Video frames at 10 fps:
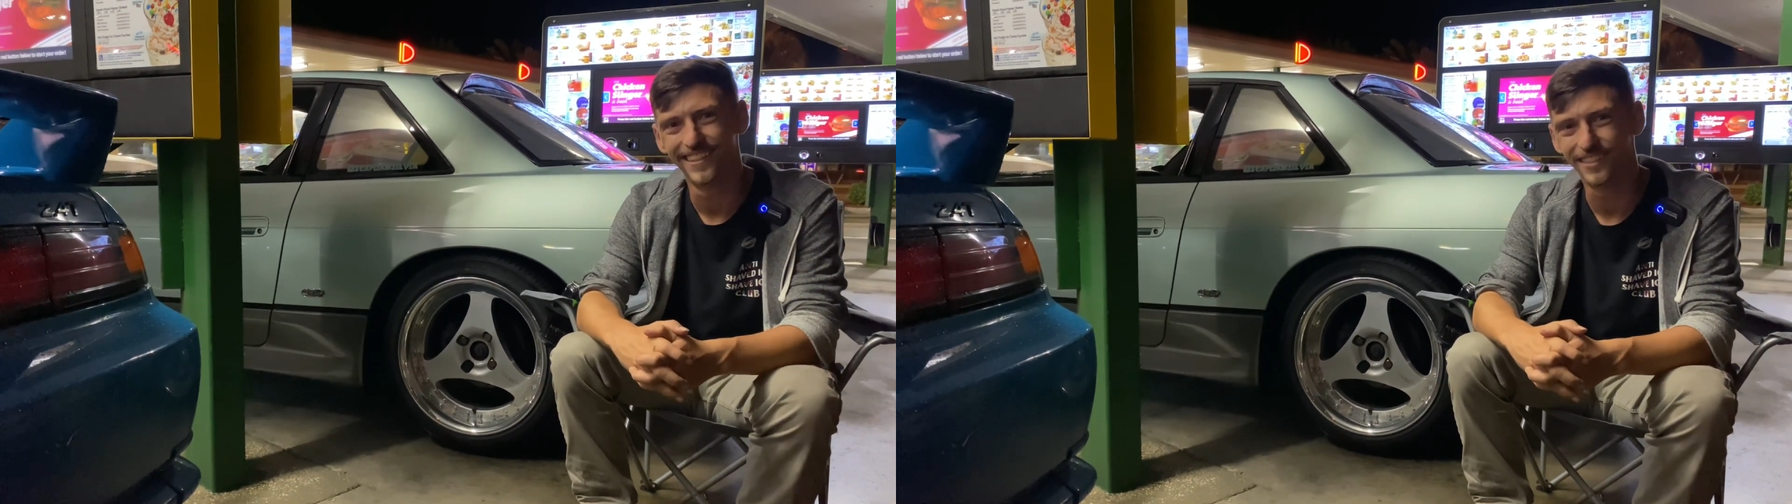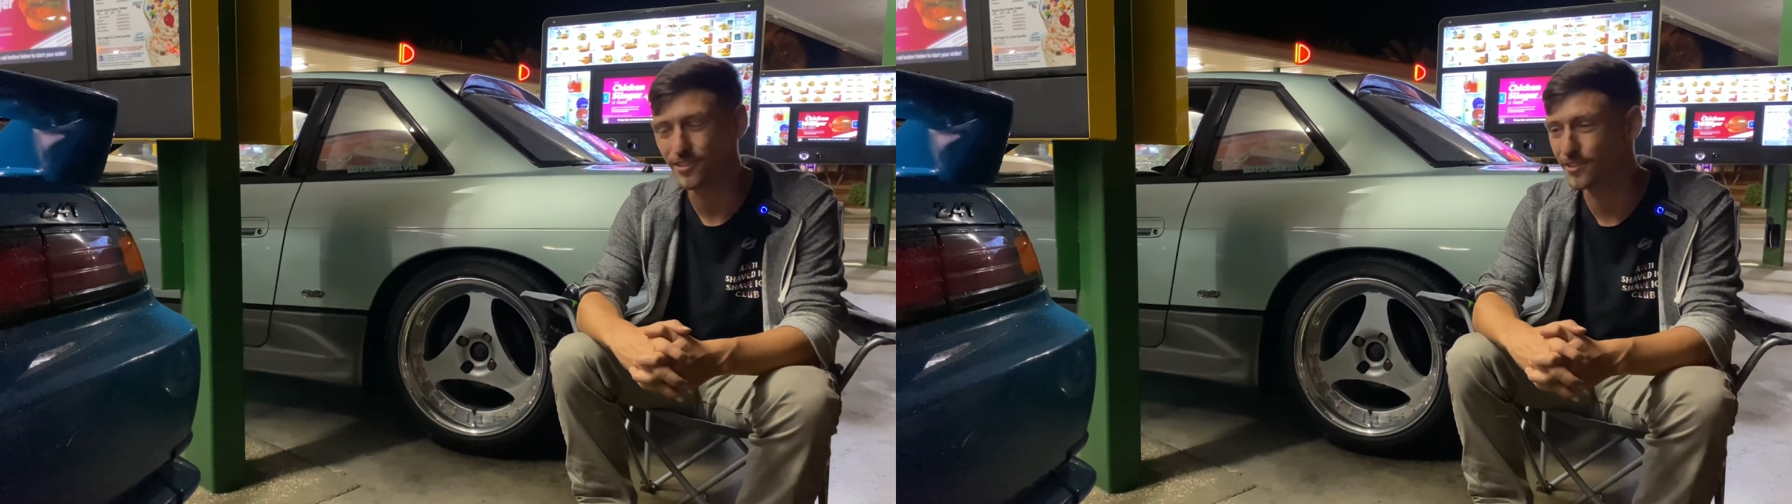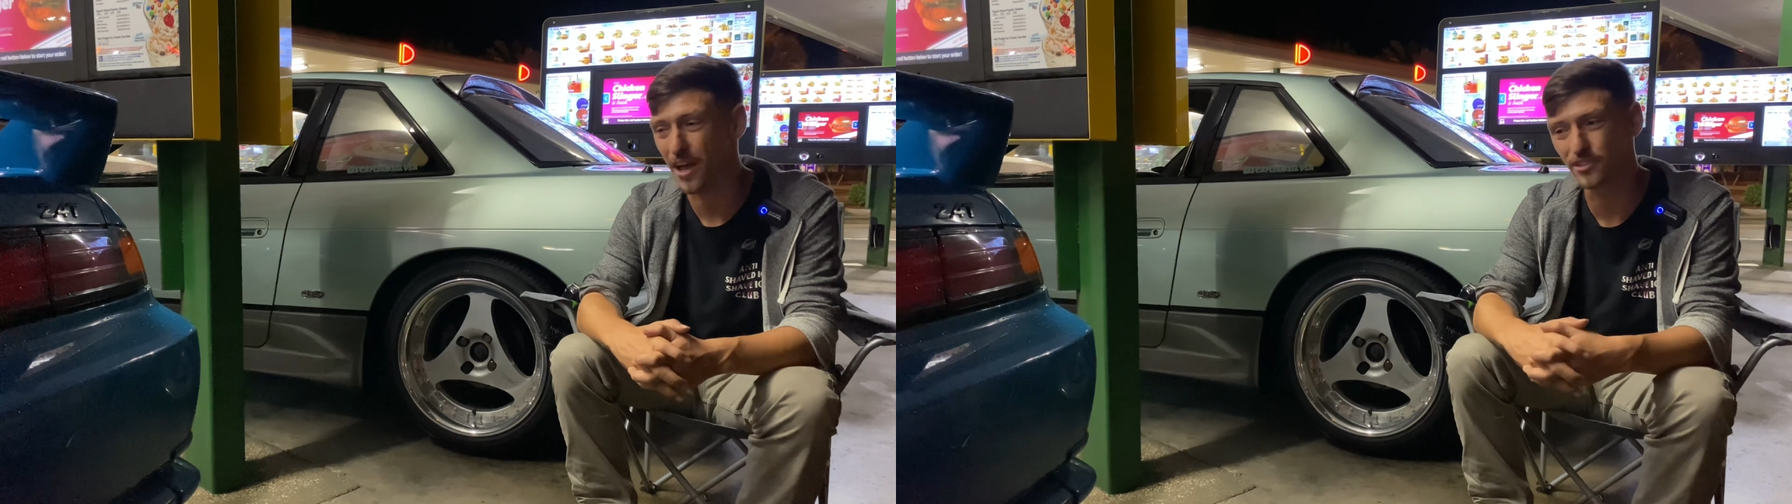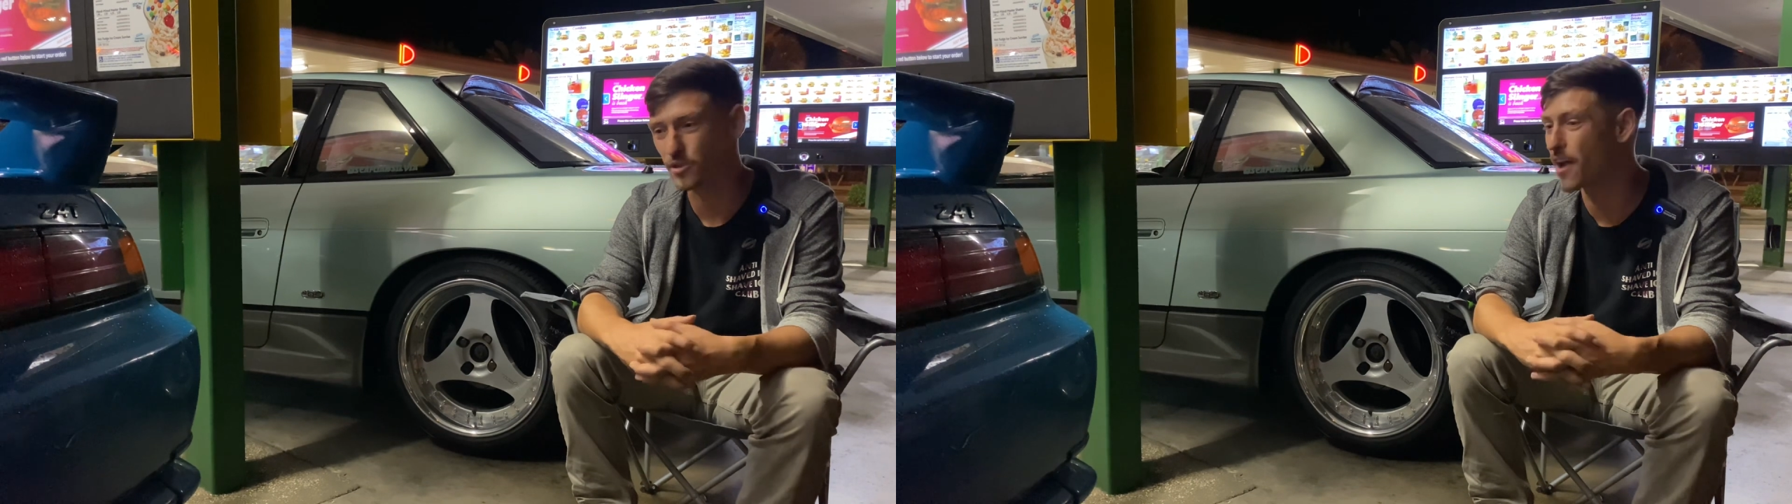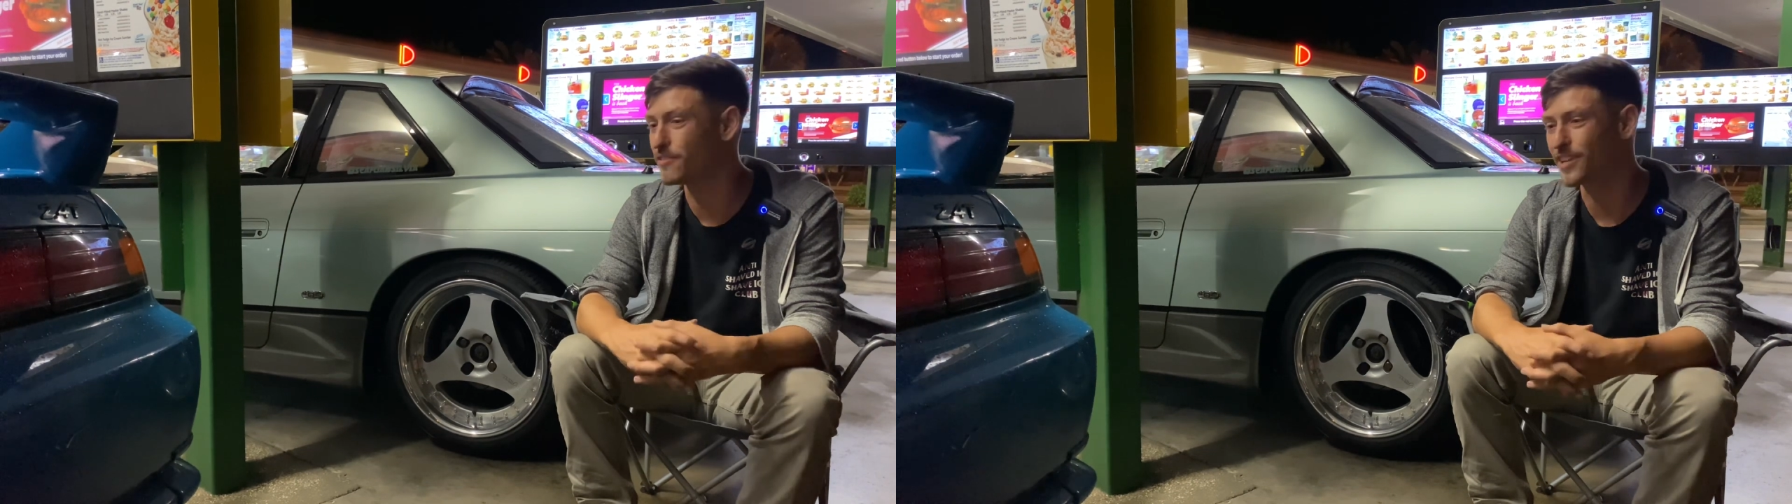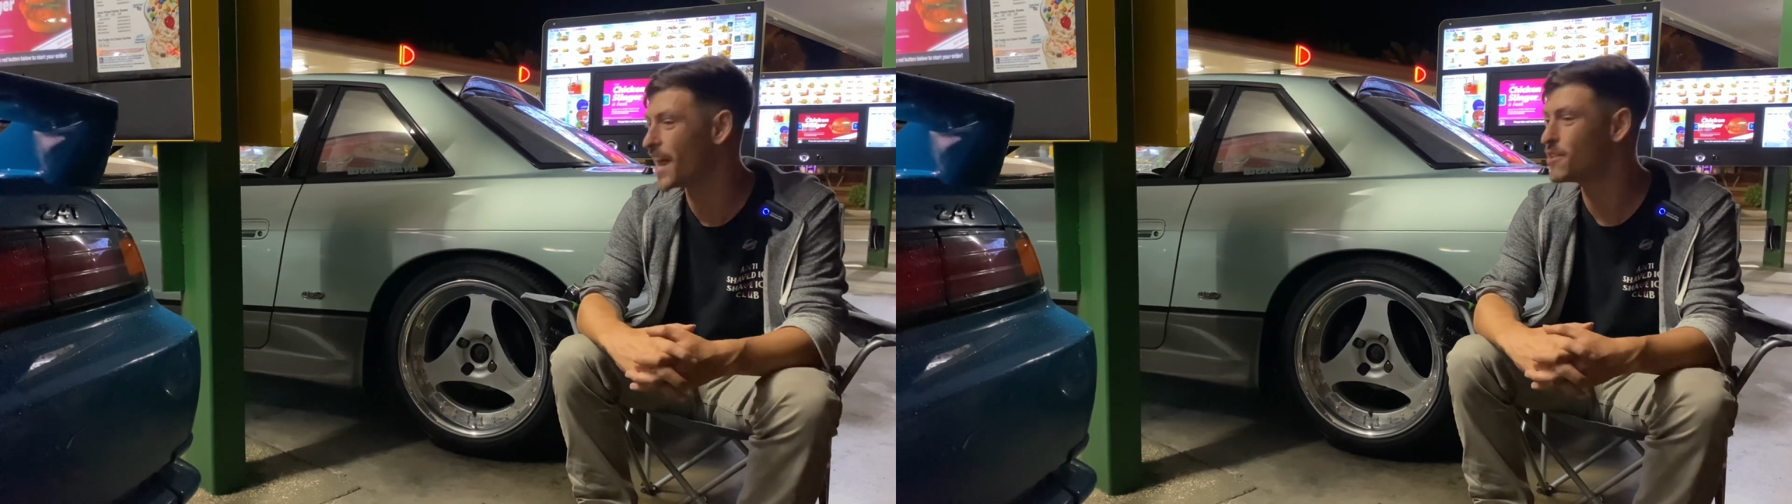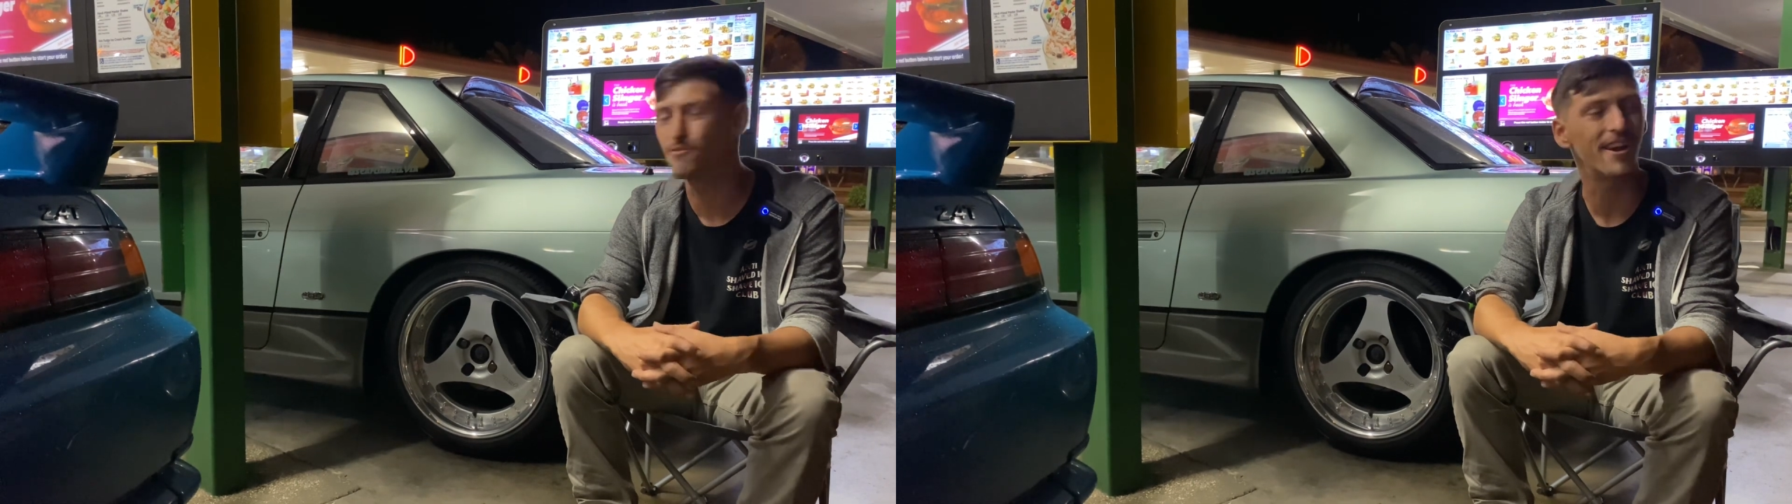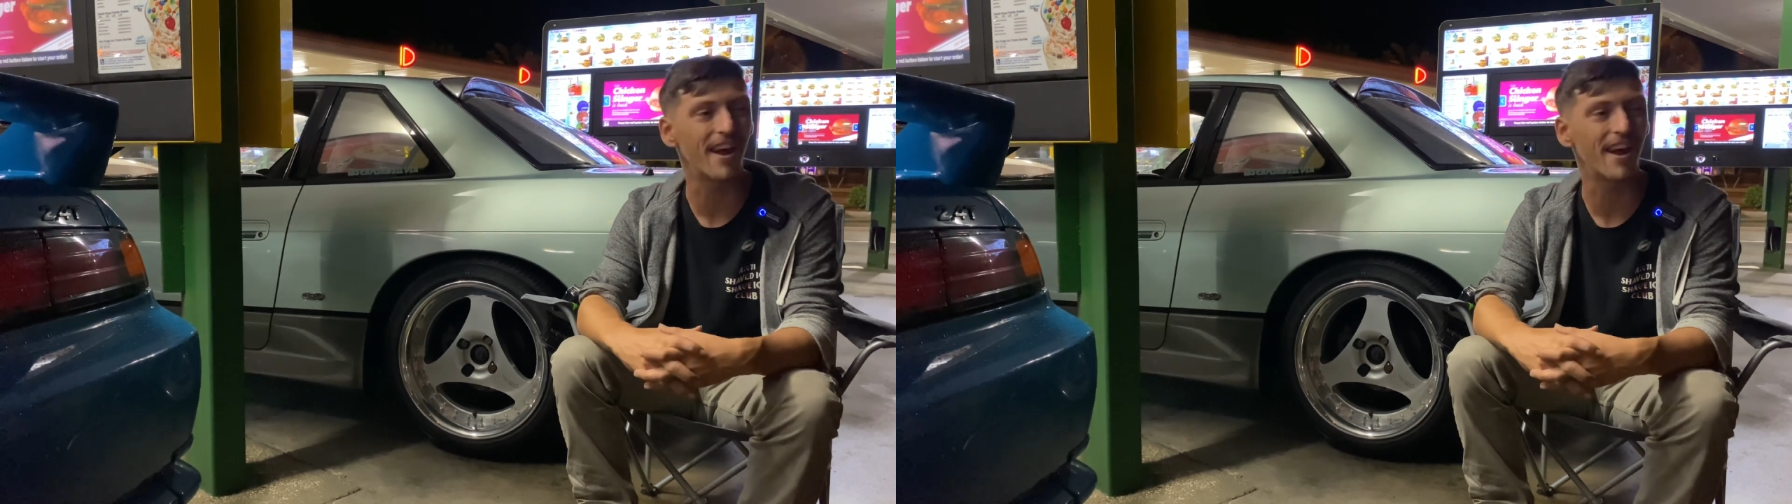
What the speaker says: Dude, I drive it anywhere.